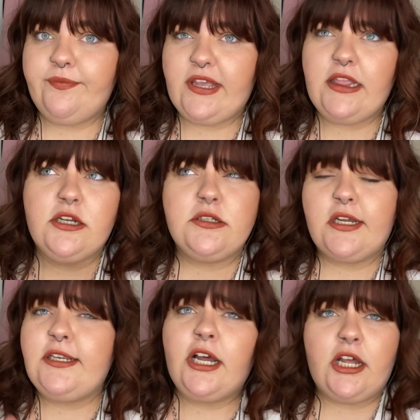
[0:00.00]
And there's
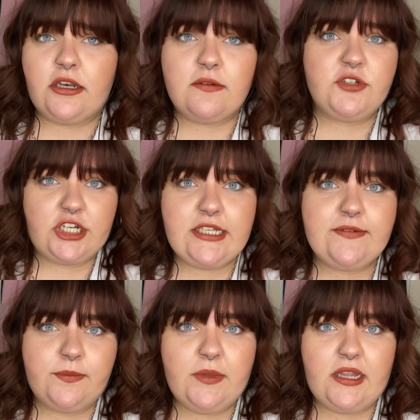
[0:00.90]
a ton of shades
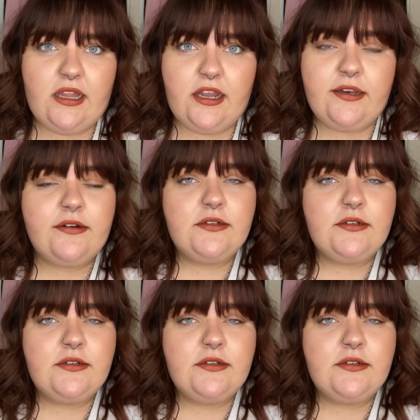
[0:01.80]
from that line.